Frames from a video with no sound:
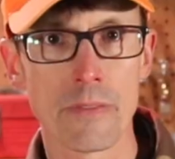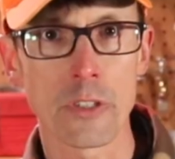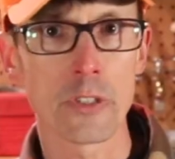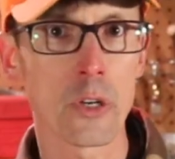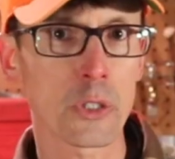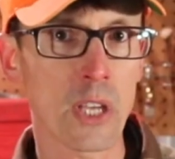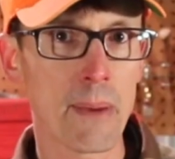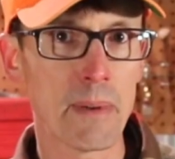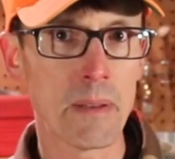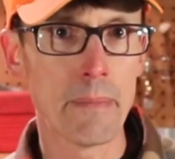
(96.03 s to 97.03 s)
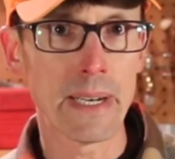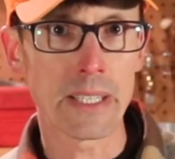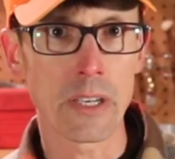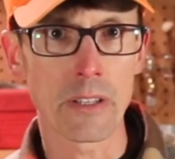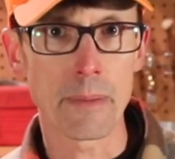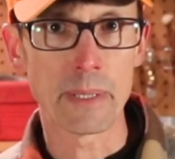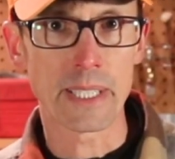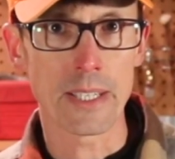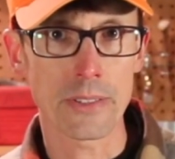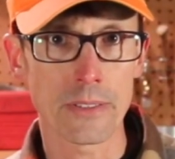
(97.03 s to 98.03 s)
There's no shame in admitting your
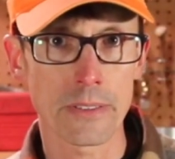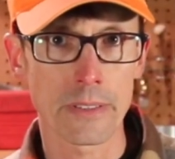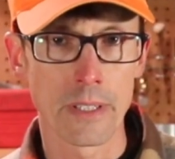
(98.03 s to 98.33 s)
limitations.